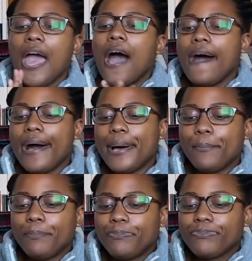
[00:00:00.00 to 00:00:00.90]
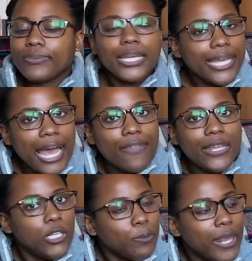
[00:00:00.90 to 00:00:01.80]
um, Yeah, the
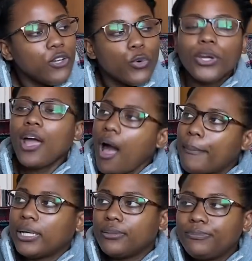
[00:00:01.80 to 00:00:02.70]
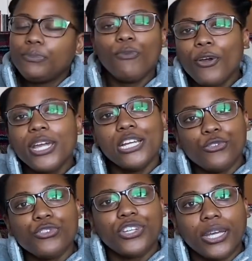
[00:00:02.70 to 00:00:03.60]
explanatory comma, very
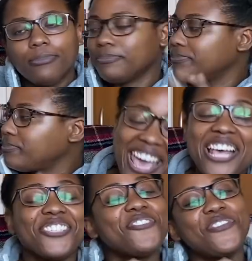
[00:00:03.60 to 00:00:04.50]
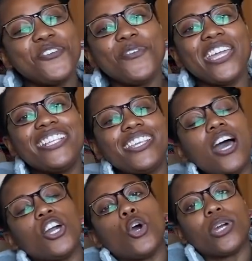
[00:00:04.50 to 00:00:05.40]
interesting. So a few weeks
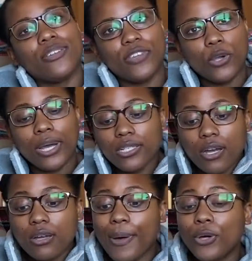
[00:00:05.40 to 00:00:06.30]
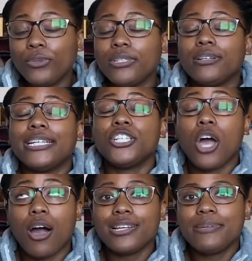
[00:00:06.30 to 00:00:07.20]
ago in a video, I talk about I
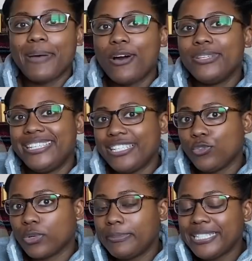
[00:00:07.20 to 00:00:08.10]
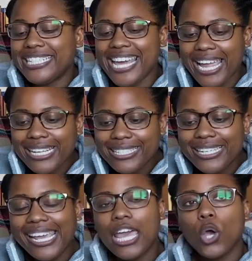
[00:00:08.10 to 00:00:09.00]
talked about Disrupt Text,
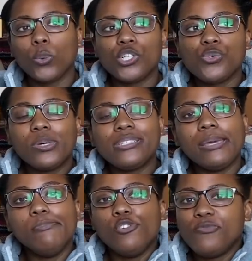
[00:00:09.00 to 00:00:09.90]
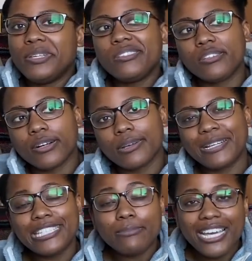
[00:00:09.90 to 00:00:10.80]
which was a movement started by
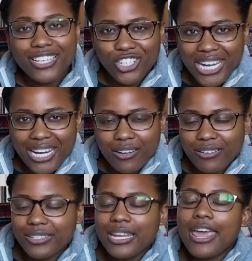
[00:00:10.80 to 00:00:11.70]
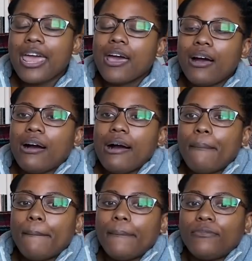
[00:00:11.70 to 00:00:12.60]
some educators
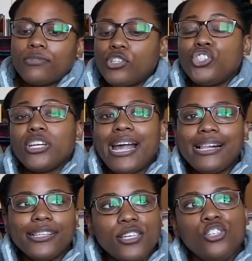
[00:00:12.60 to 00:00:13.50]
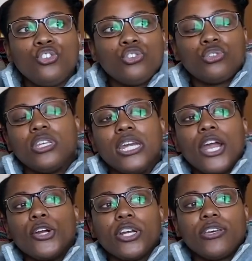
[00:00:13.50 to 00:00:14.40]
um, to challenge the
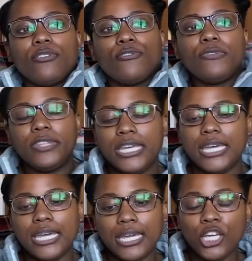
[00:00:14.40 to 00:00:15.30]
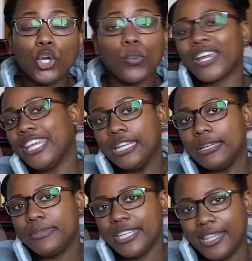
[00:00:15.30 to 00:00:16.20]
narrative, the
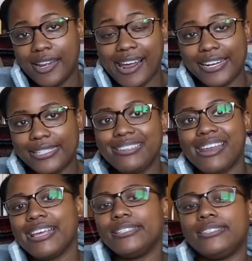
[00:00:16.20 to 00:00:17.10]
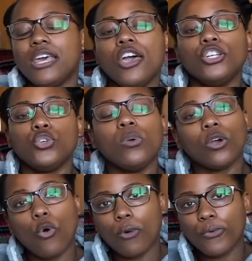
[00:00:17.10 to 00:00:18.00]
curriculums in the United States to
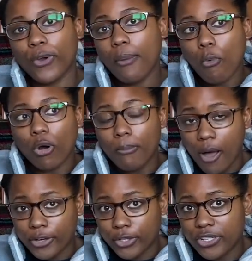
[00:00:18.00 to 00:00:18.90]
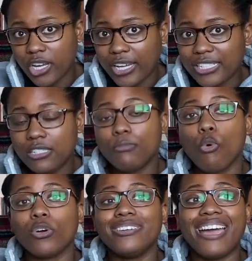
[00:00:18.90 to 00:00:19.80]
incorporate more modern text,
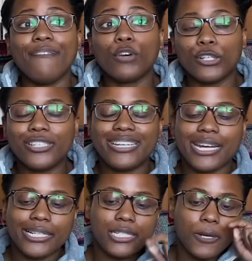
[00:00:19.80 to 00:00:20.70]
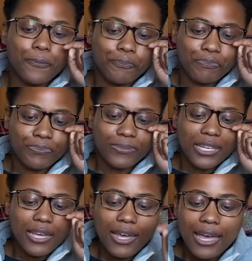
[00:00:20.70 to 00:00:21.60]
more diverse text.
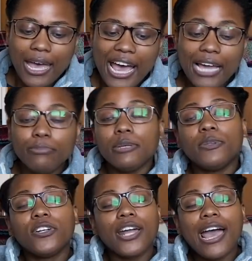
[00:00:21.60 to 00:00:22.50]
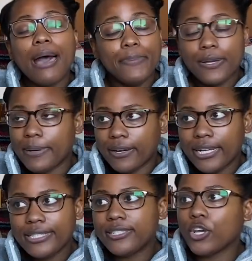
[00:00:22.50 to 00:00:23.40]
And people are not happy about
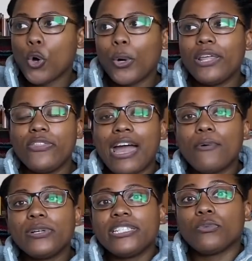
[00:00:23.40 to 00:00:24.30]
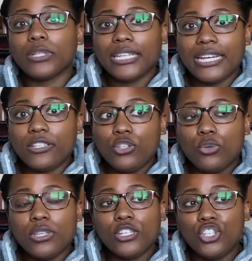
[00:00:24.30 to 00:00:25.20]
it. So that was in related to
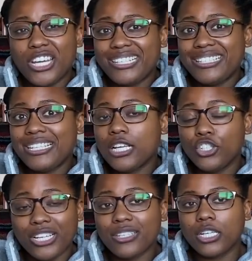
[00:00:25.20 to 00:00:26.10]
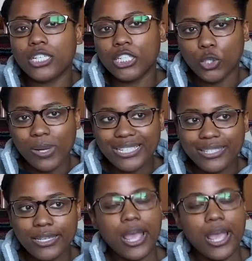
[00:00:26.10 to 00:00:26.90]
the Jess, Jessica Cluess